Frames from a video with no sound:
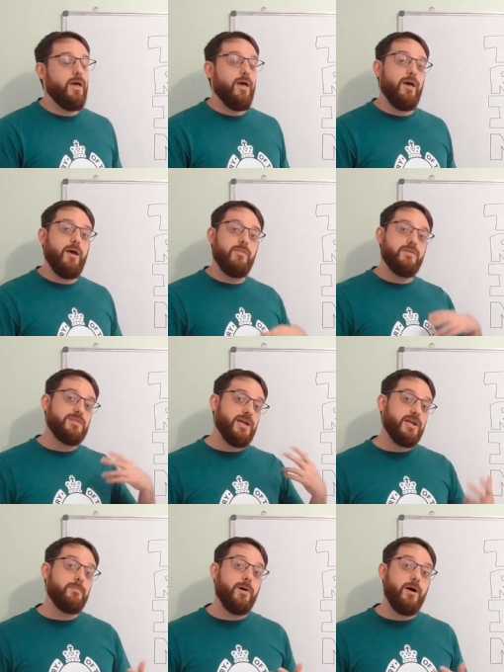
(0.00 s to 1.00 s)
The
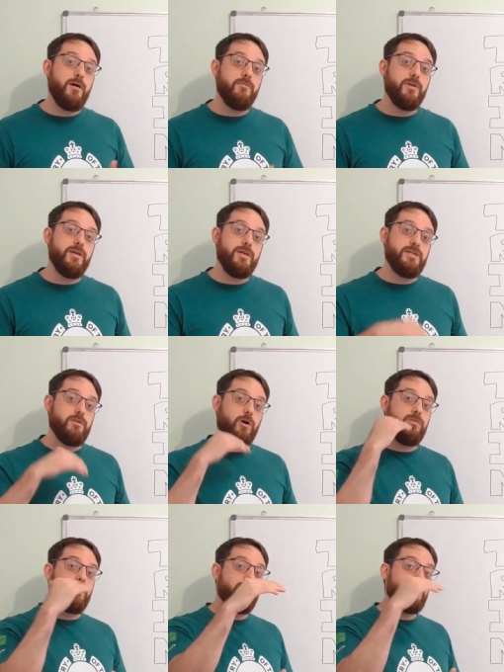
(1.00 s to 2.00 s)
second part of it is
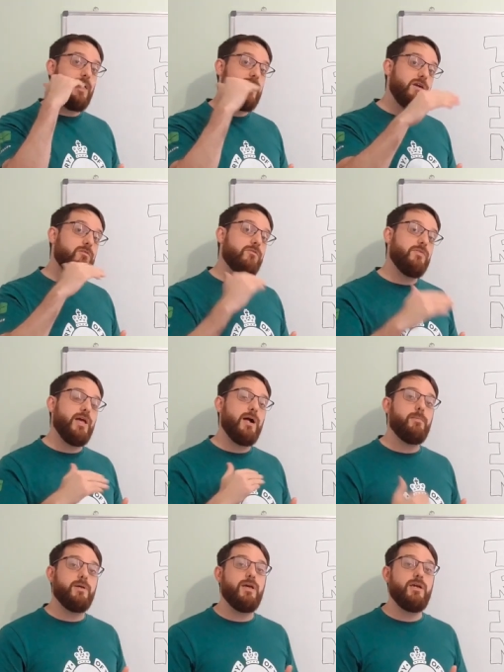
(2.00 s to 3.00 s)
on the layer of the
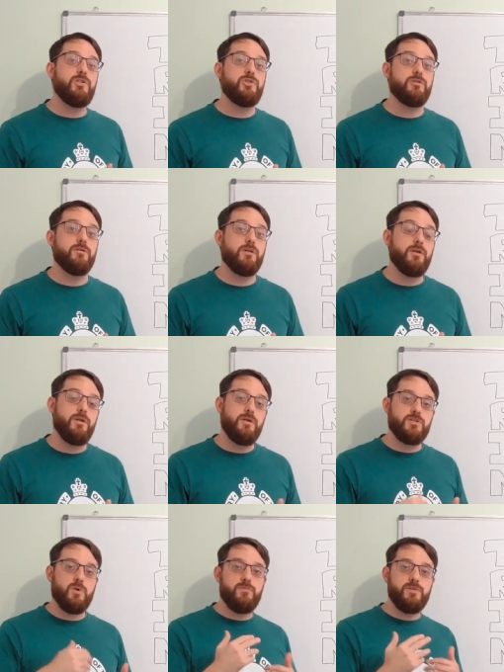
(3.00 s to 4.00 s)
application.
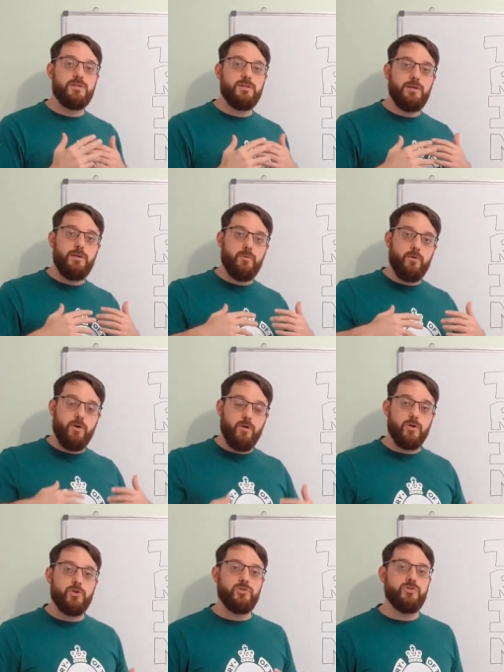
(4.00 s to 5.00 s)
So obviously we're
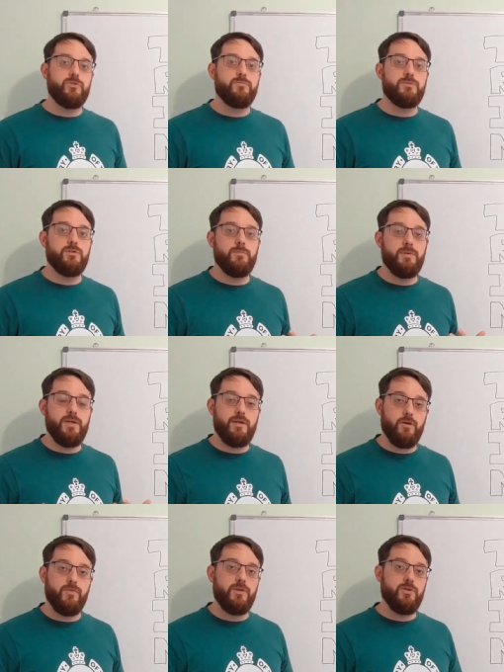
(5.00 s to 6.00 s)
all accustomed to
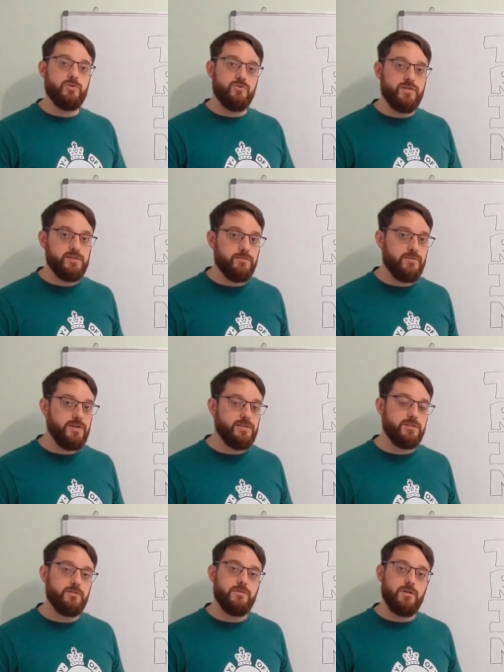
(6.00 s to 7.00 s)
being on the user
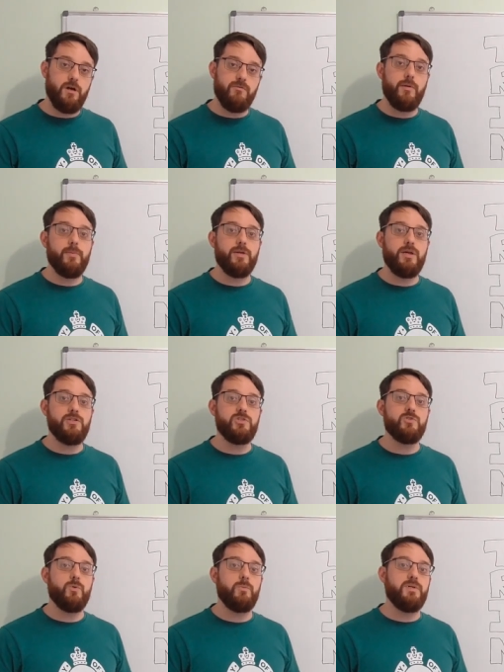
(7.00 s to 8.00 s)
interfaces of a lot of
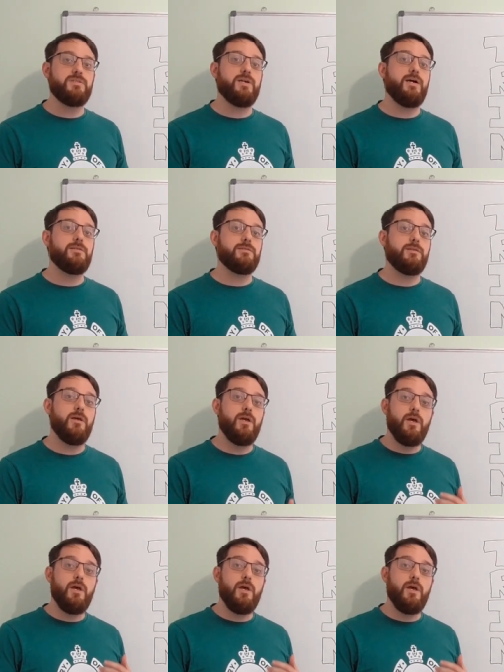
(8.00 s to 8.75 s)
applications when we test,